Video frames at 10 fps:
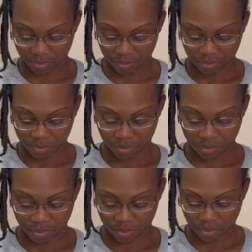
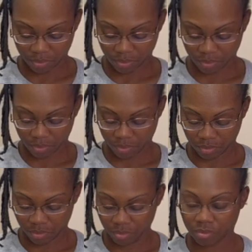
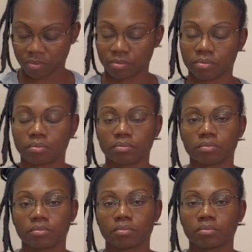
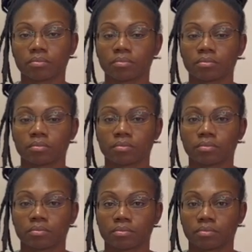
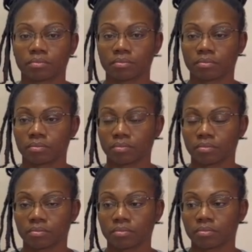
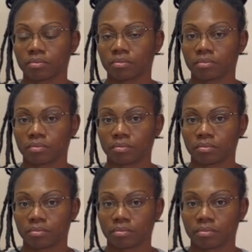
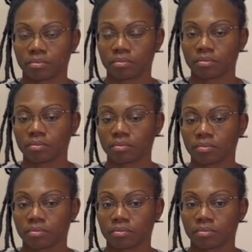
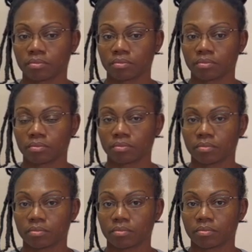
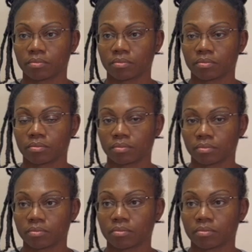This person isn't speaking.